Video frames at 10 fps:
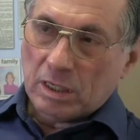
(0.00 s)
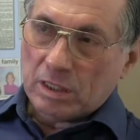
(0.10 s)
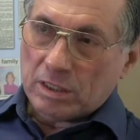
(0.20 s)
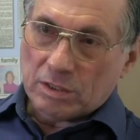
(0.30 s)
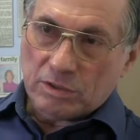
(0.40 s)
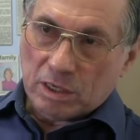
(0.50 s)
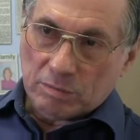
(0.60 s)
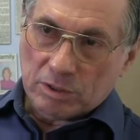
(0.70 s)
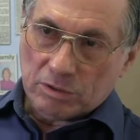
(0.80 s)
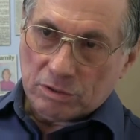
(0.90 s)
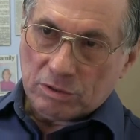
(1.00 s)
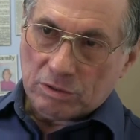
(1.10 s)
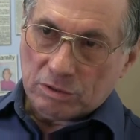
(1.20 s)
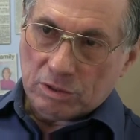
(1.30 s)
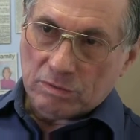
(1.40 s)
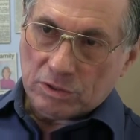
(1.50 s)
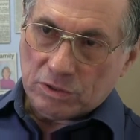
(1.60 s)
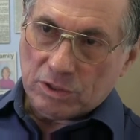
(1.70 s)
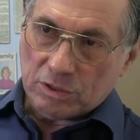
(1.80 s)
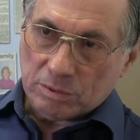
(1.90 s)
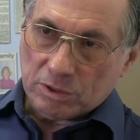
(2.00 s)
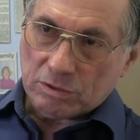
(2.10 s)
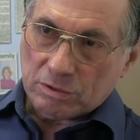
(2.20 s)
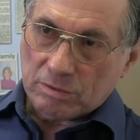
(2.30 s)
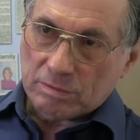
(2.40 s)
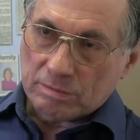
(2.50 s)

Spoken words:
and get the ambulance service to help us.